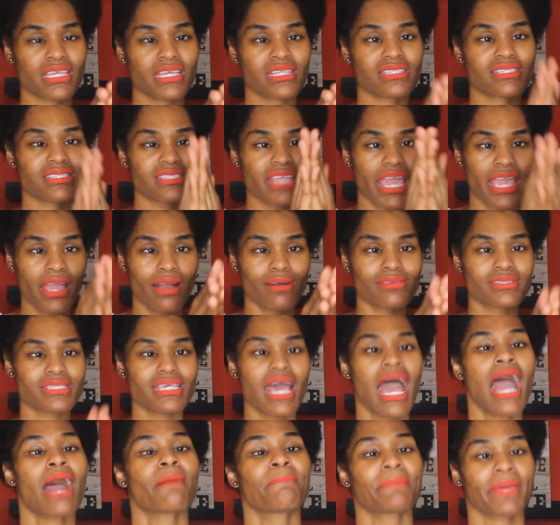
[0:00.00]
and stay on
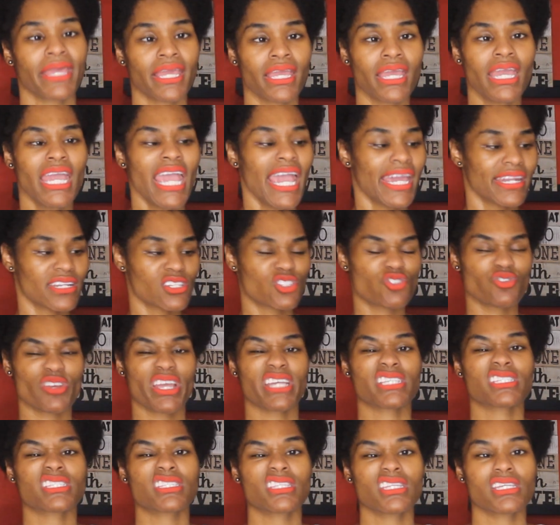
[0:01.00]
topic and
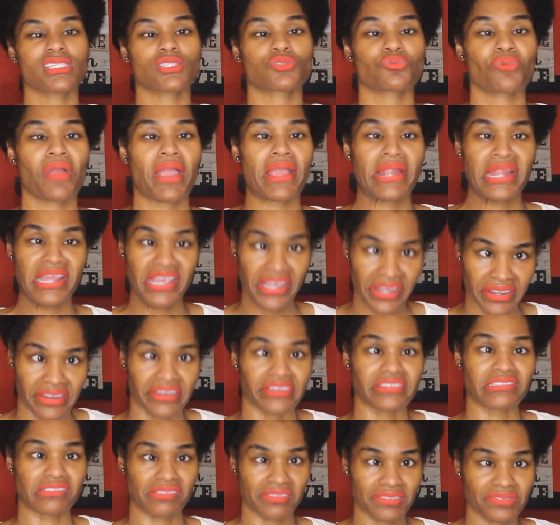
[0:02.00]
address this right here.